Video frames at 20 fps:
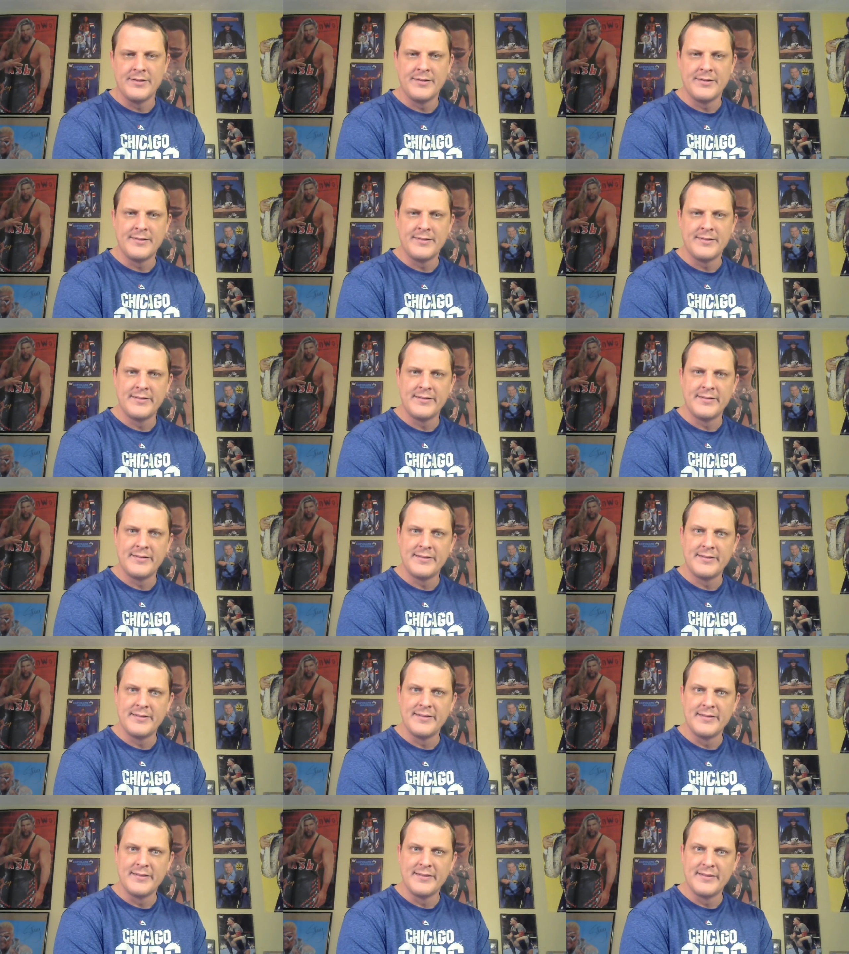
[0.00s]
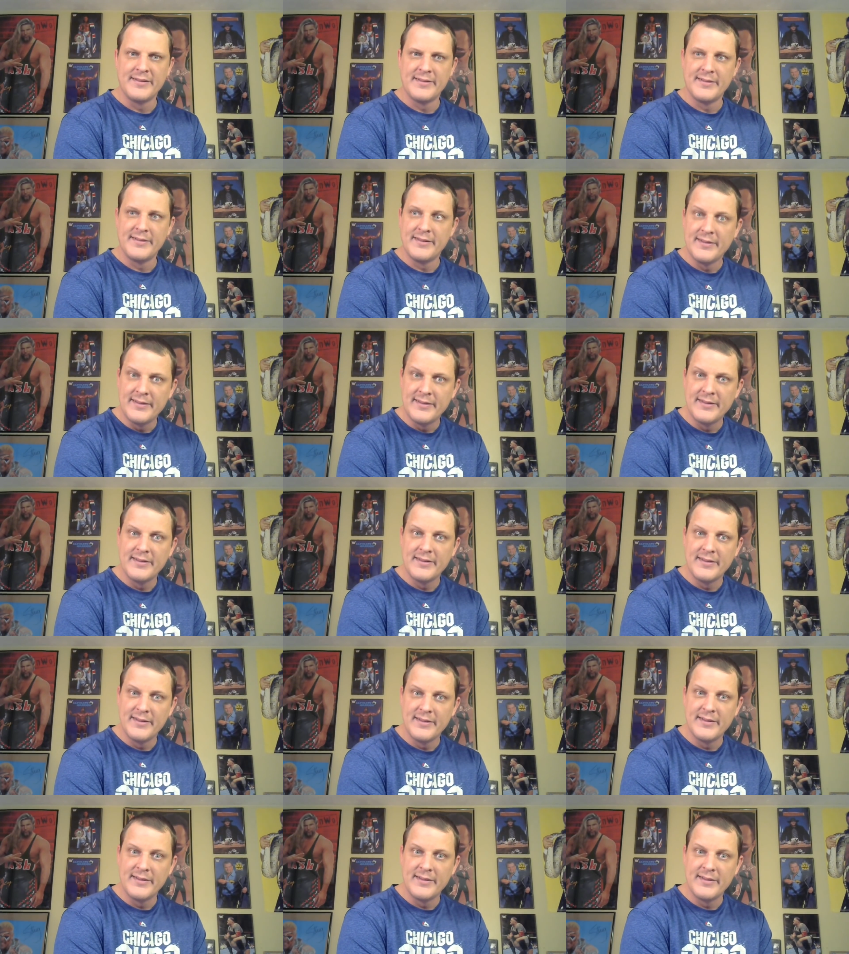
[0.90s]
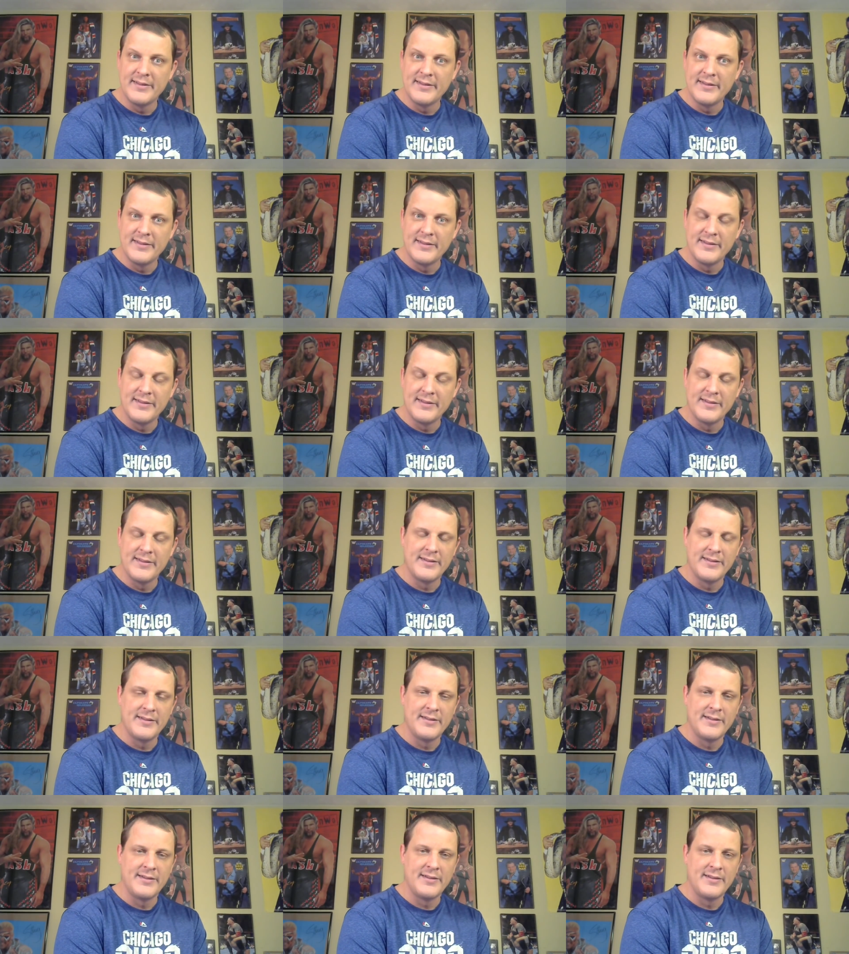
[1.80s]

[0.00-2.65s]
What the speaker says: (silence)